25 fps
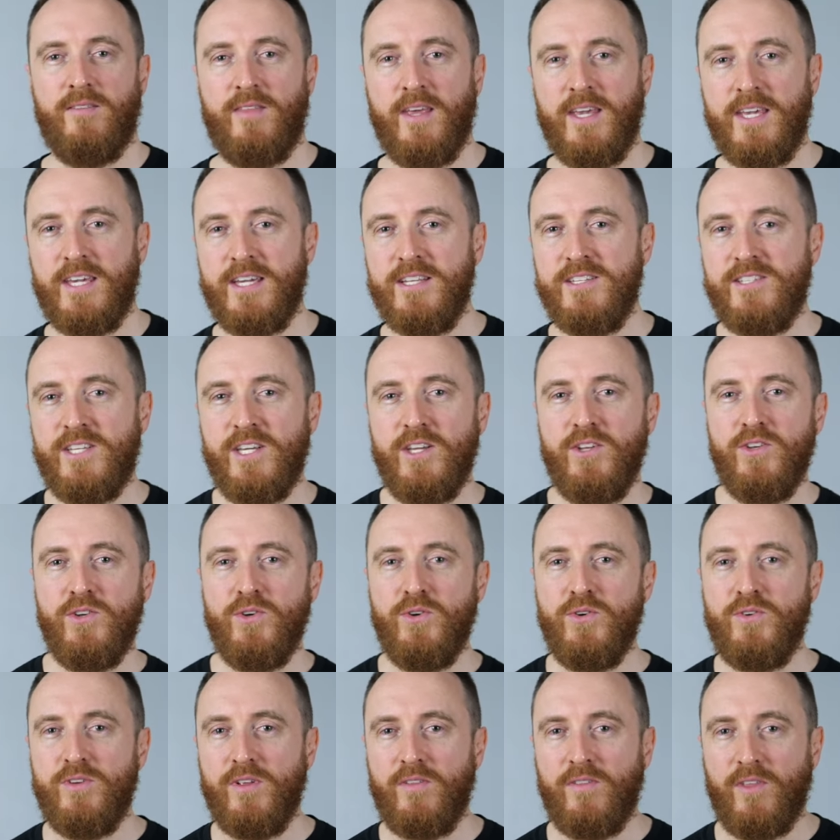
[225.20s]
They
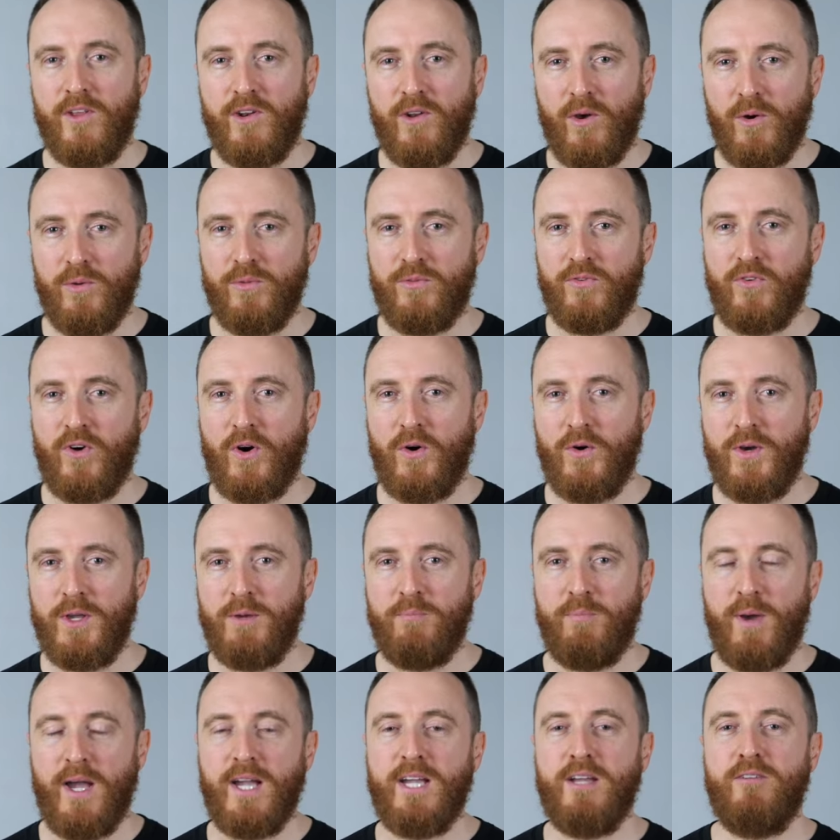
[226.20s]
continued the note
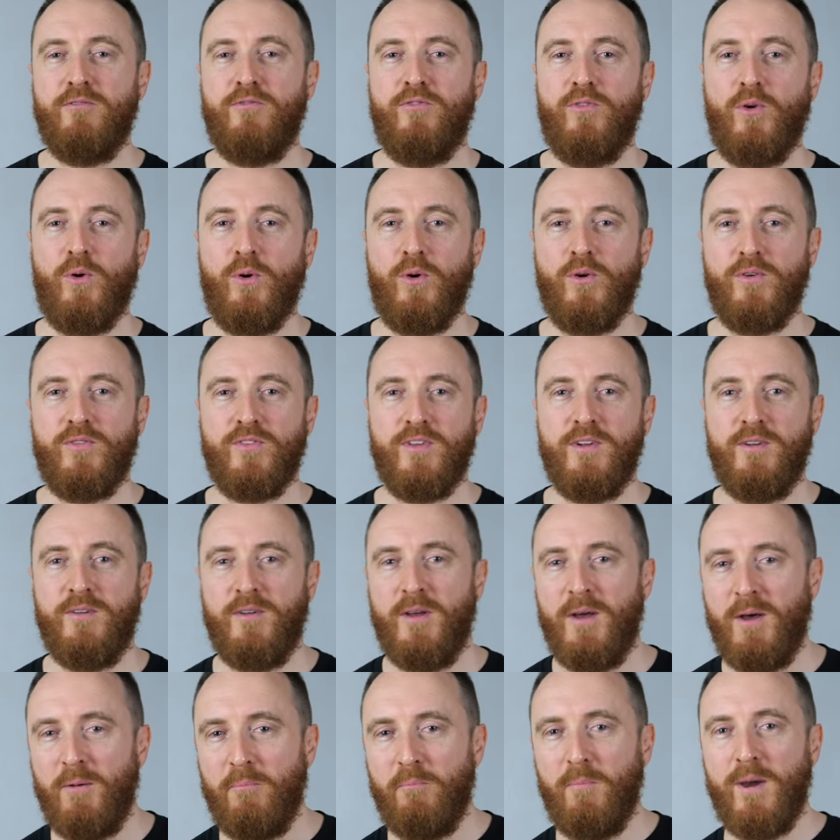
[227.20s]
throwing back and forth
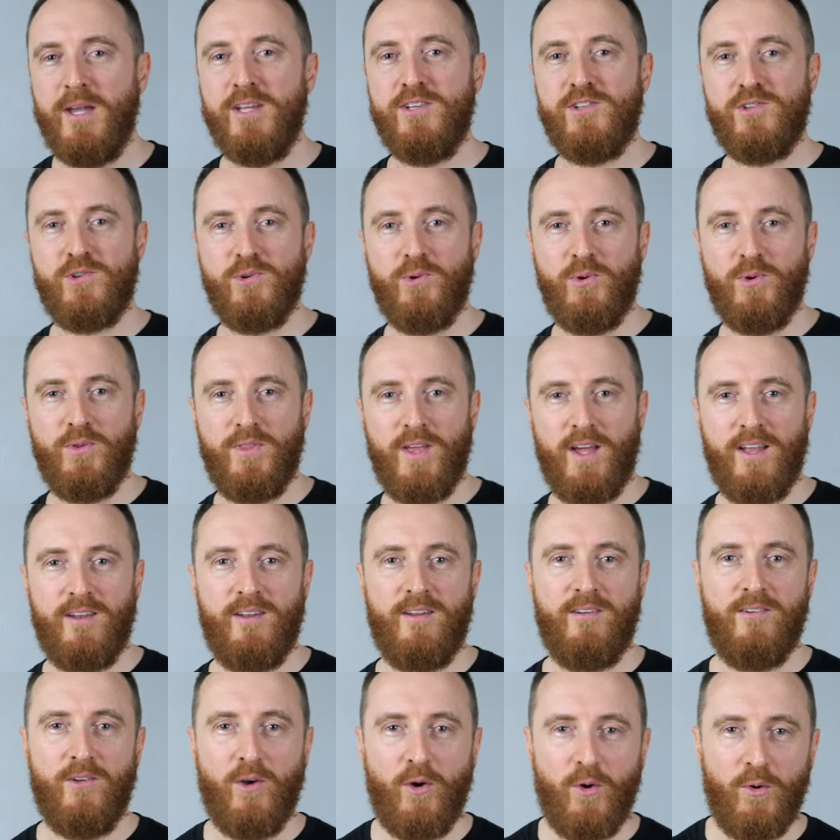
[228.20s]
and made sure
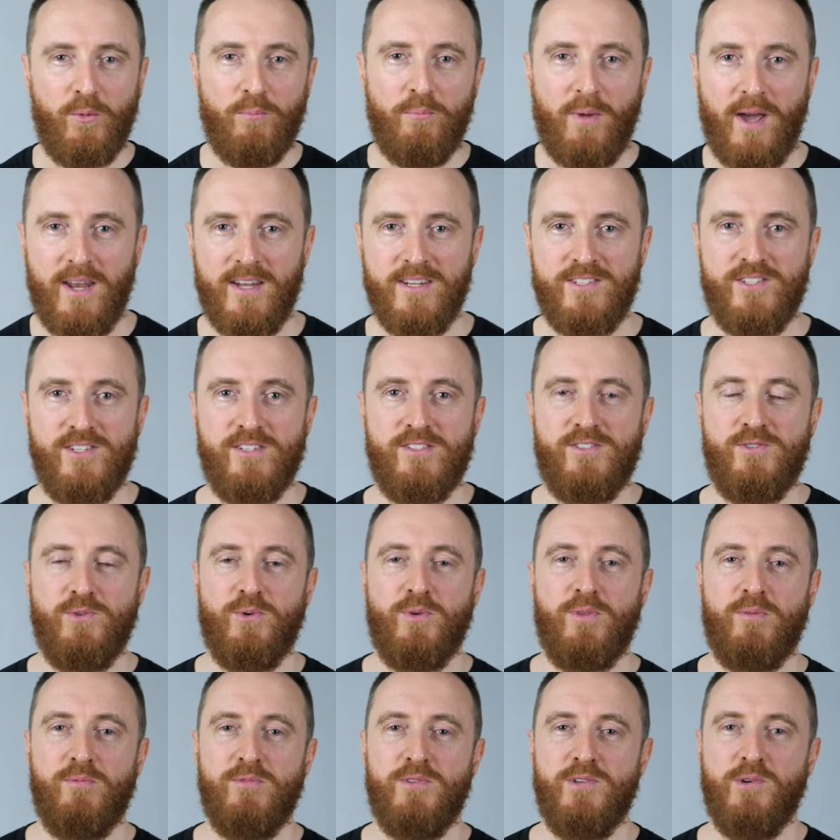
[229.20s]
that no manager
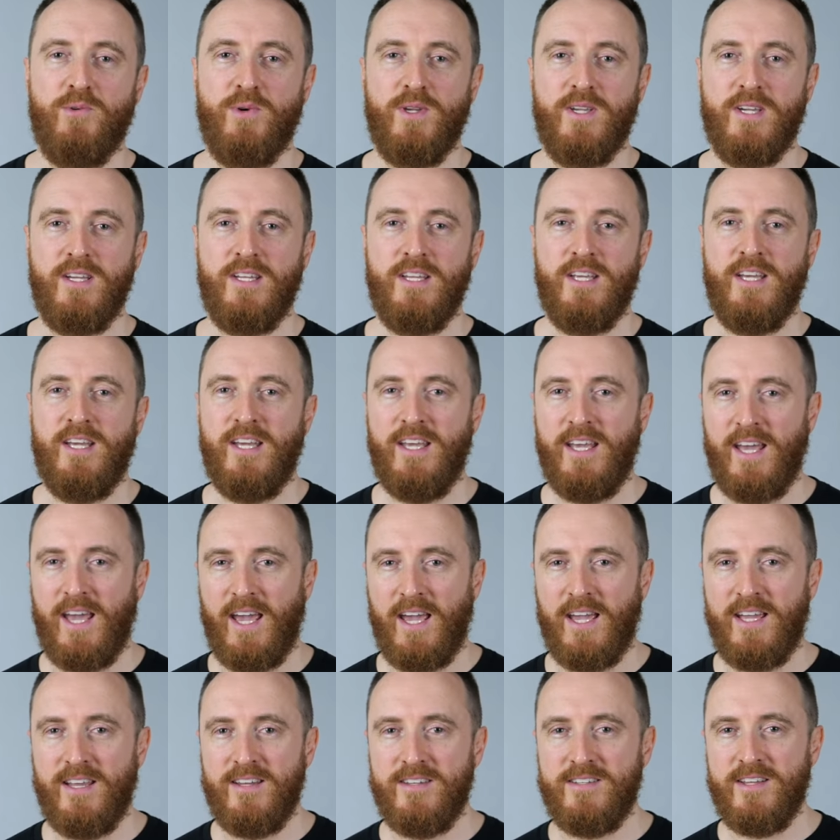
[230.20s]
saw them doing it,
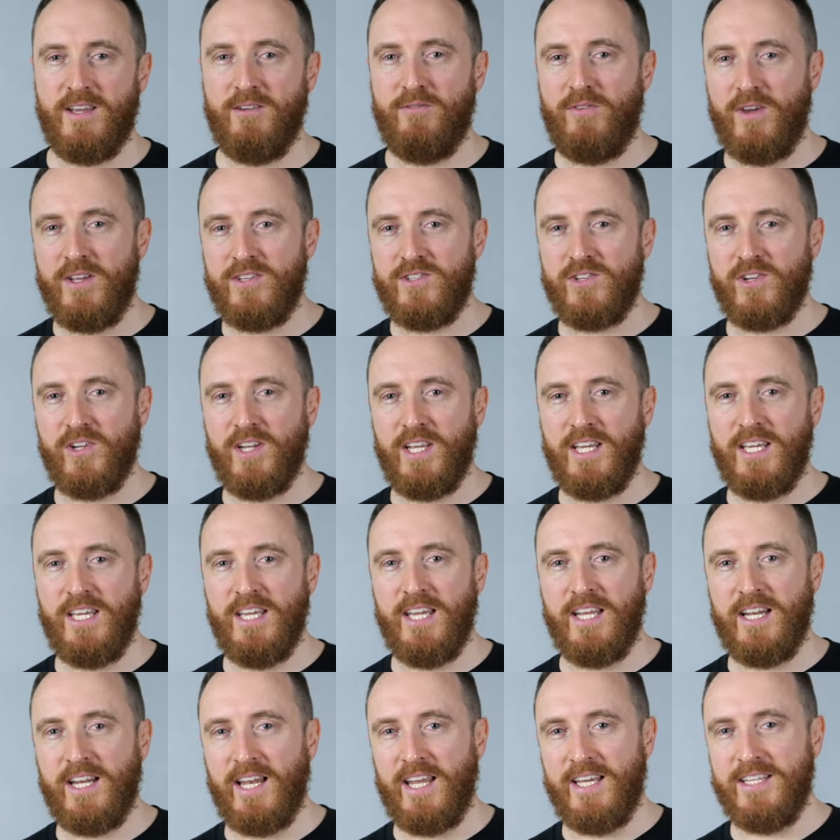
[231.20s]
and
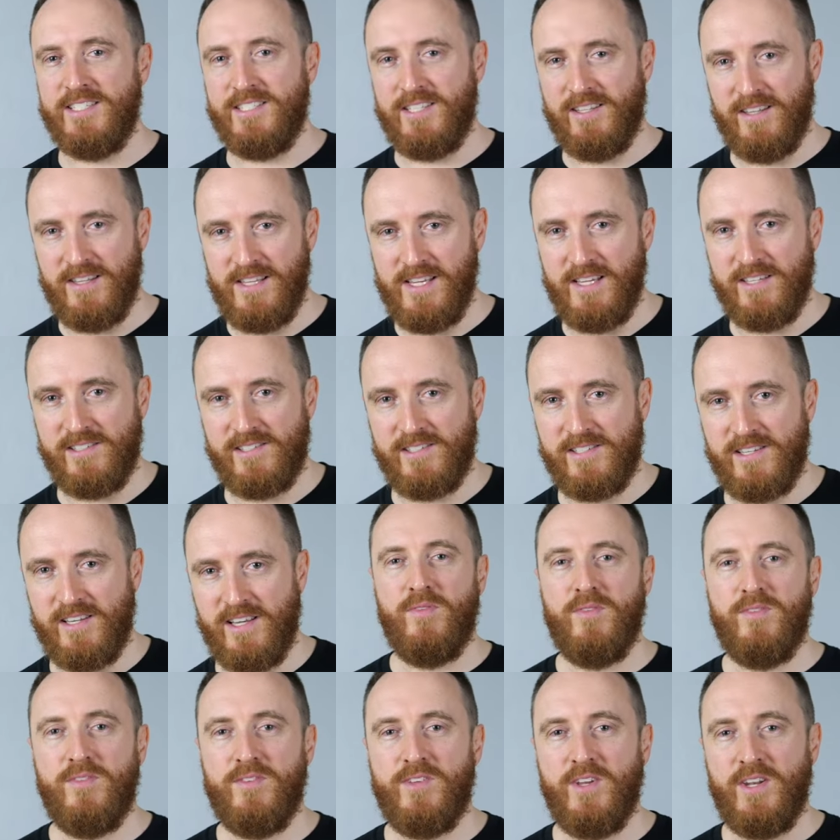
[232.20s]
eventually it led to this.
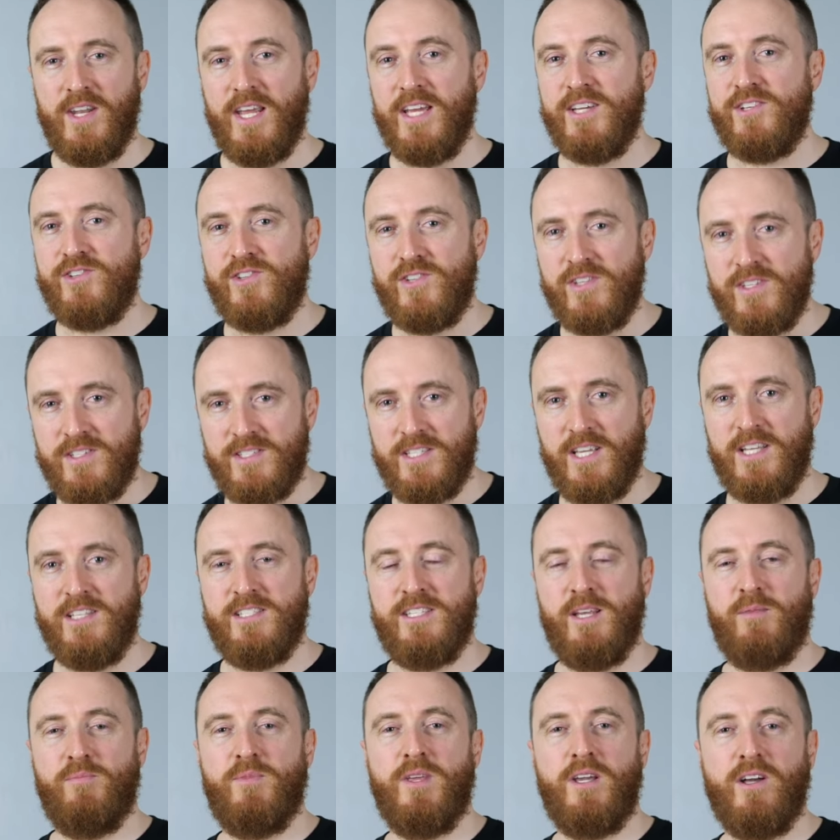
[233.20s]
Dinesh said
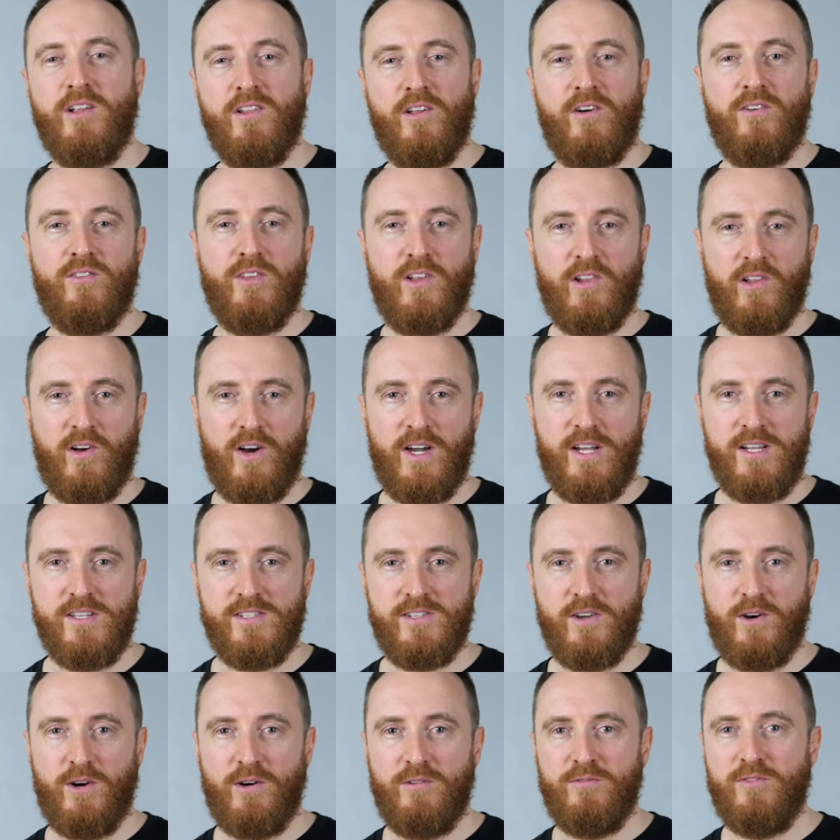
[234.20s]
something along the
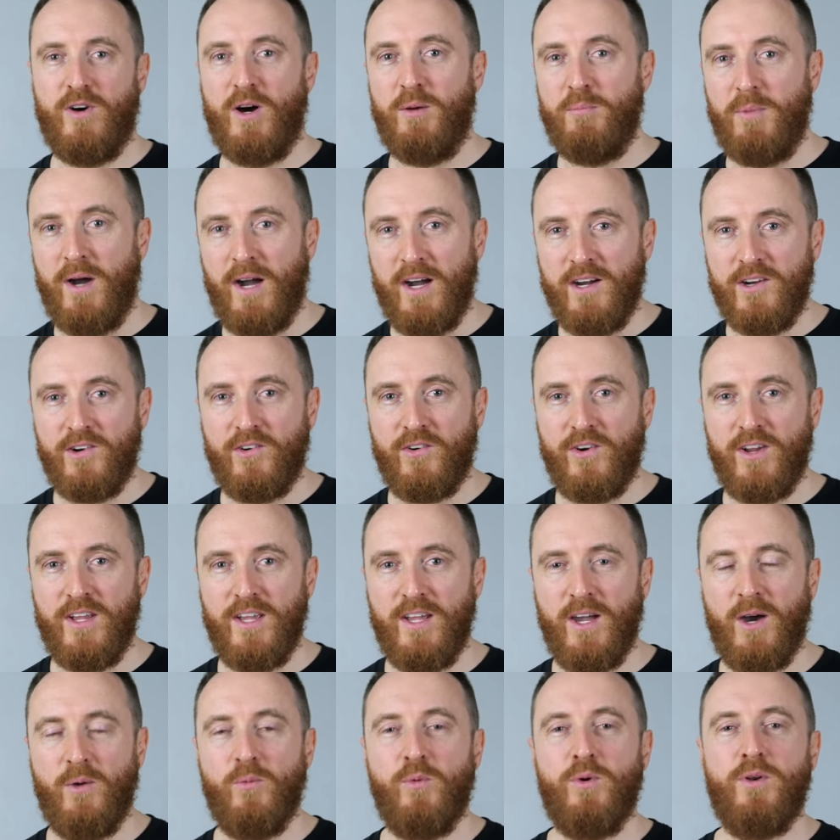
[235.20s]
lines of, I'm
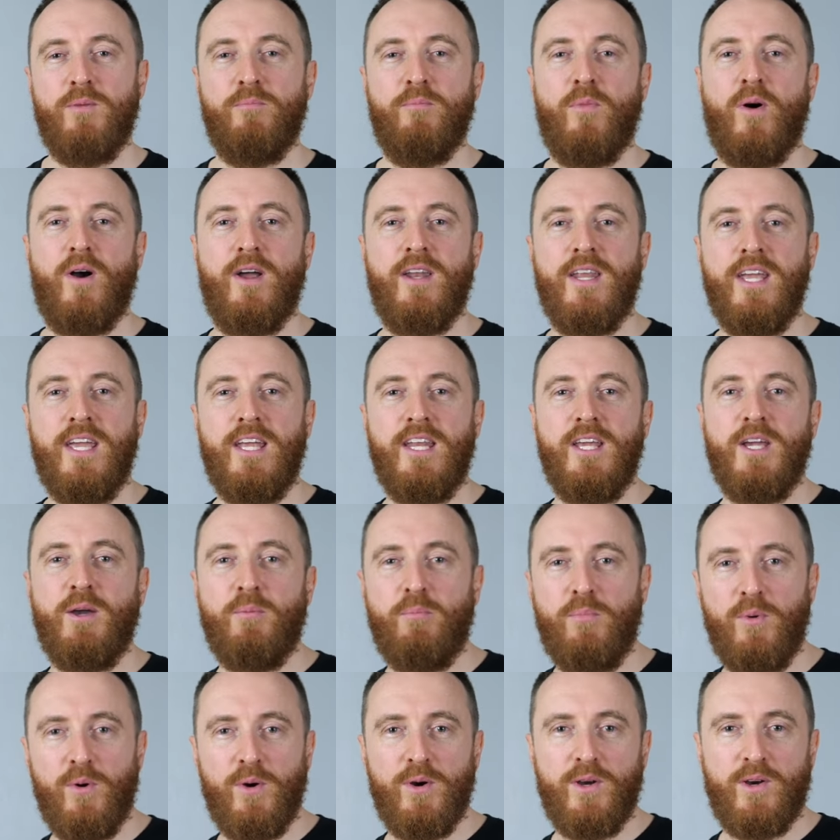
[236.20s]
hungry, I wouldn't mind eating
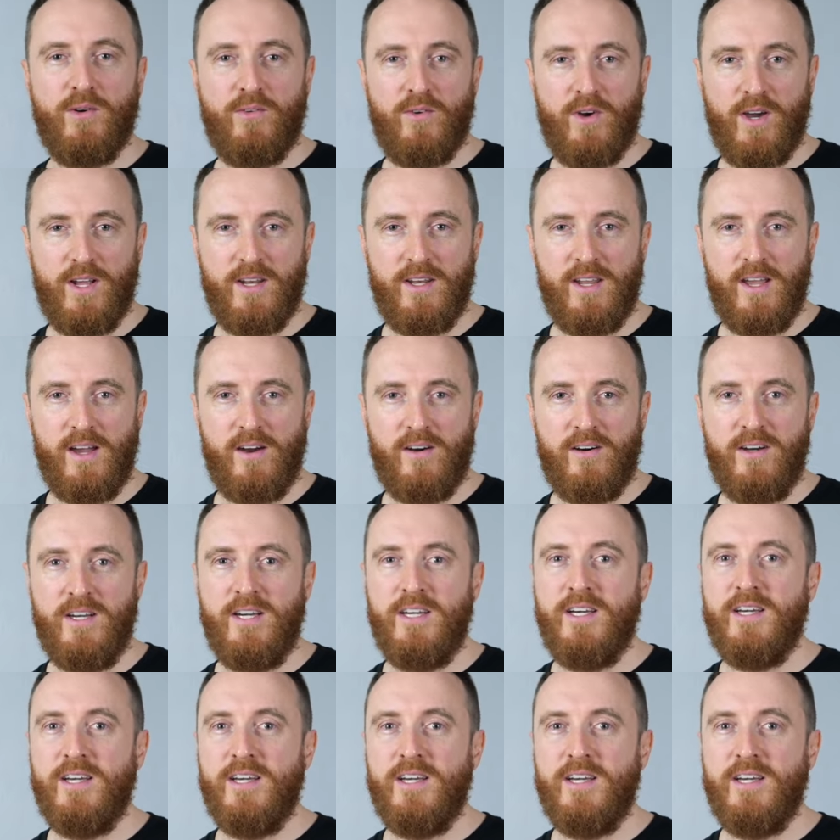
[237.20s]
a burger right now.